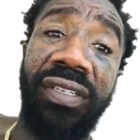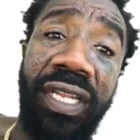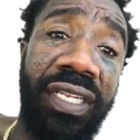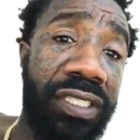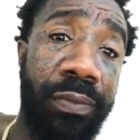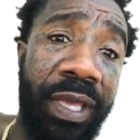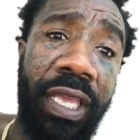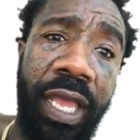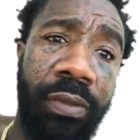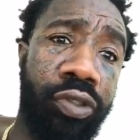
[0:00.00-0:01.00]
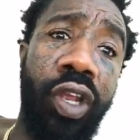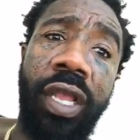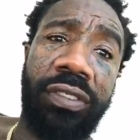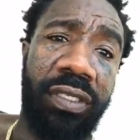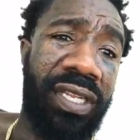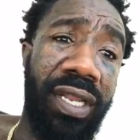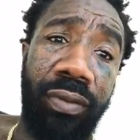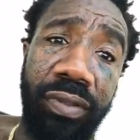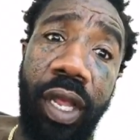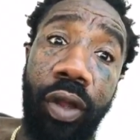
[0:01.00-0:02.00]
Then she became sexy. Then
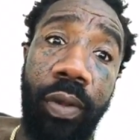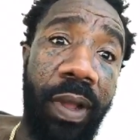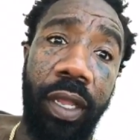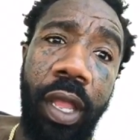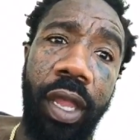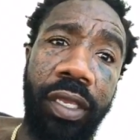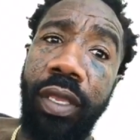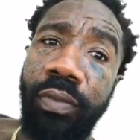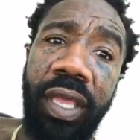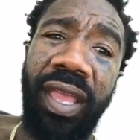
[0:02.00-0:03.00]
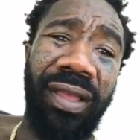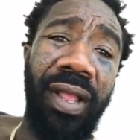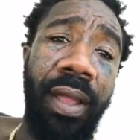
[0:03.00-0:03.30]
it was like, oh my God, Kim K.